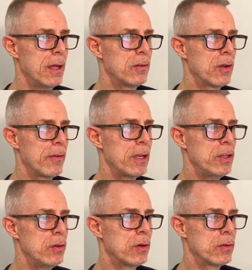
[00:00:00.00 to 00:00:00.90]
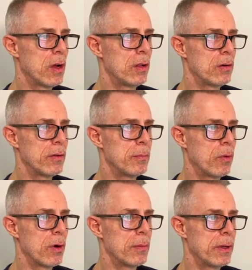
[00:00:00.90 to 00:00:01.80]
So I've got Yugos all over the
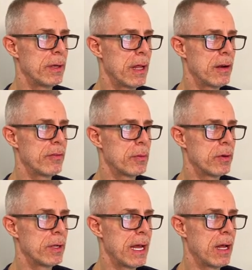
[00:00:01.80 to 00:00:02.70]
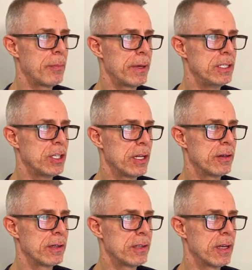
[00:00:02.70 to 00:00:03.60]
board, but none of them are really helping each
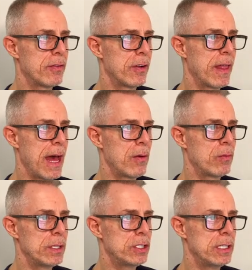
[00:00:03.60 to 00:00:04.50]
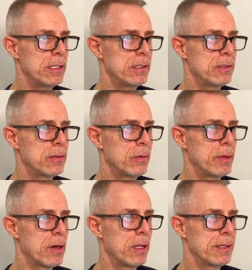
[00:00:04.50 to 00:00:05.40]
other except for that, which is what
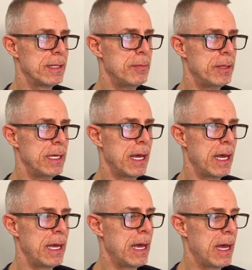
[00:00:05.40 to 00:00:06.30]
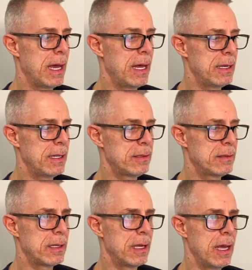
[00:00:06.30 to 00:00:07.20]
we call a DPA, and
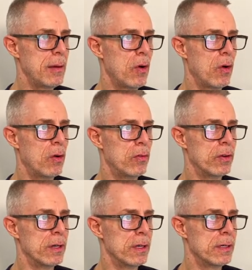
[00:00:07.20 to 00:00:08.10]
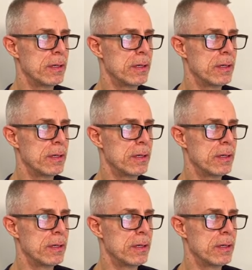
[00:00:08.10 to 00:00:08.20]
it's game over.